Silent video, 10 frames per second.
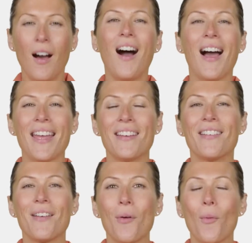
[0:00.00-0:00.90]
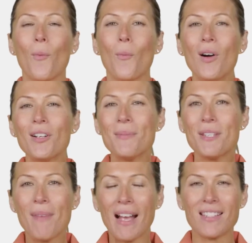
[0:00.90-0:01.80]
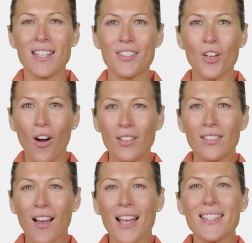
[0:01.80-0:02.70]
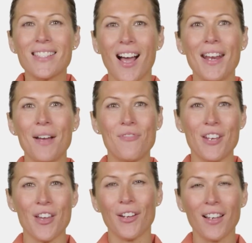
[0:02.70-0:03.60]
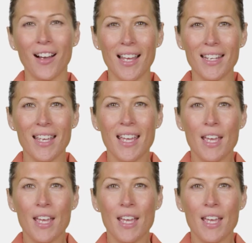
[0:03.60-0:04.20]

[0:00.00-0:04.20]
Hi, welcome to Maxxia's online sign-up video guide.